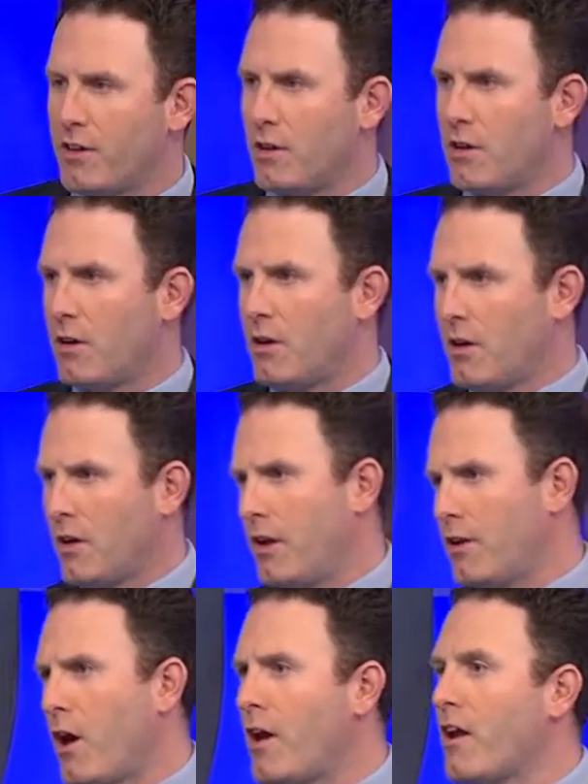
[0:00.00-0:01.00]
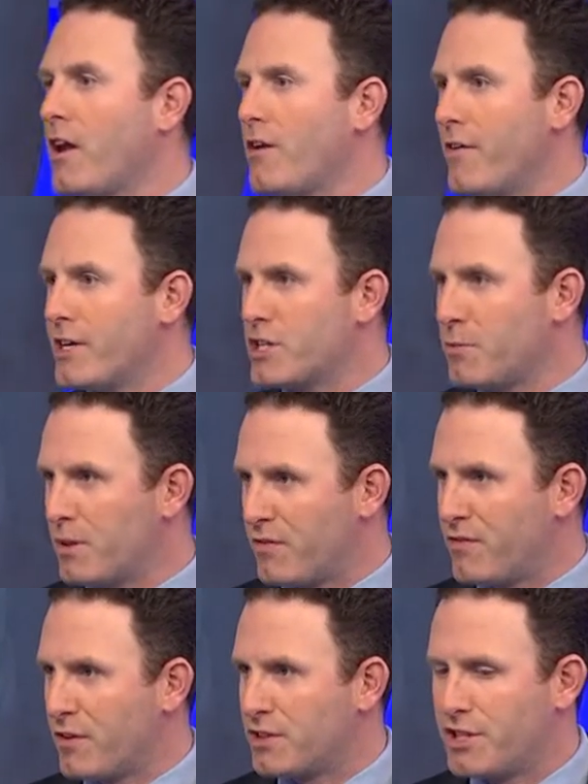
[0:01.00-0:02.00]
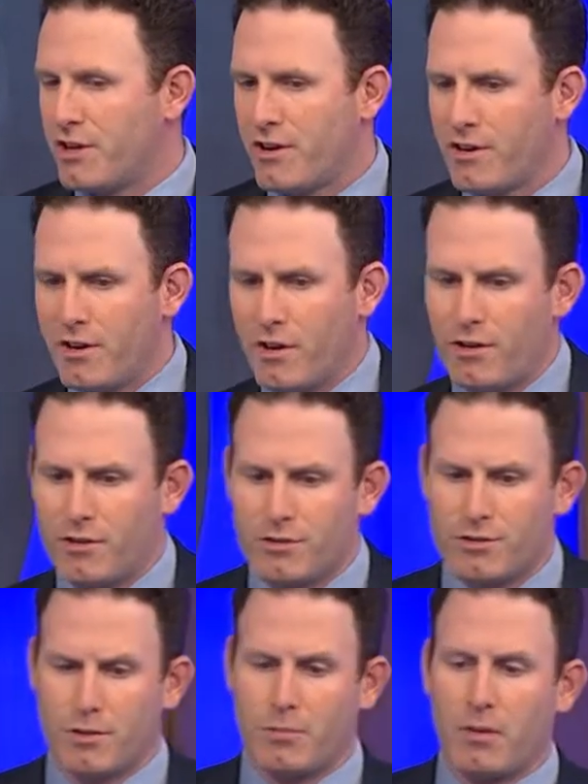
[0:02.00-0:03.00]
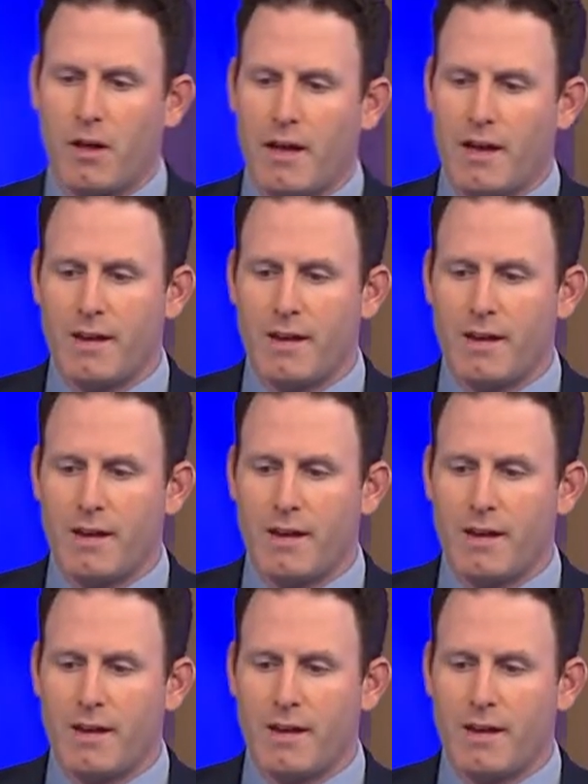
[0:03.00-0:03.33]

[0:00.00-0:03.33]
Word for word: a little, uh, uh, not an underager, but the yeah. first year, you know, you usually play.